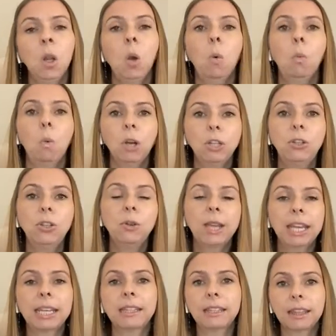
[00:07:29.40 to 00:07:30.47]
Once you
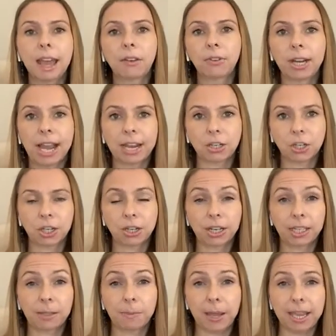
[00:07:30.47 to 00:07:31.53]
get into that reactionary
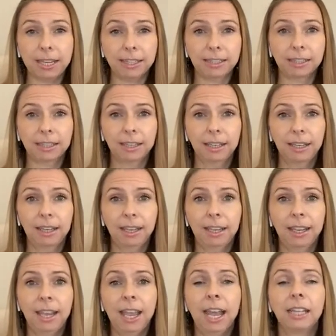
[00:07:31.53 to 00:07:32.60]
space,
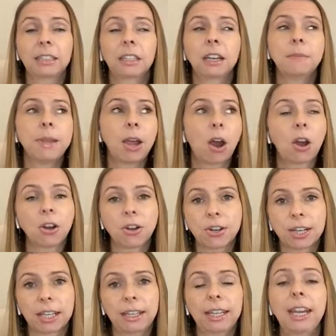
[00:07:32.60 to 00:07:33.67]
it's going to be harder
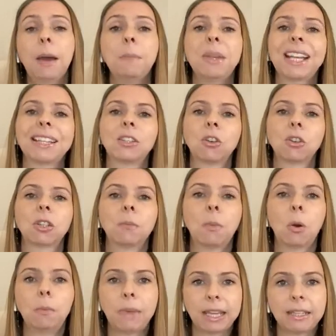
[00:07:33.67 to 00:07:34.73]
to clean up because there's a
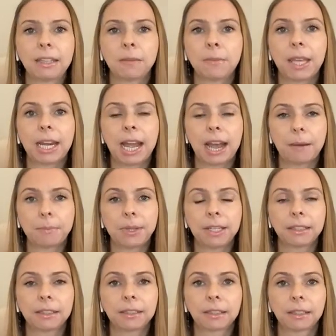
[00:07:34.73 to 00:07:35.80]
momentum that
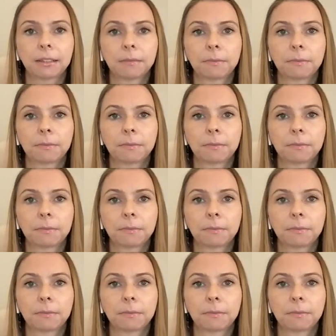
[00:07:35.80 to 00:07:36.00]
happens.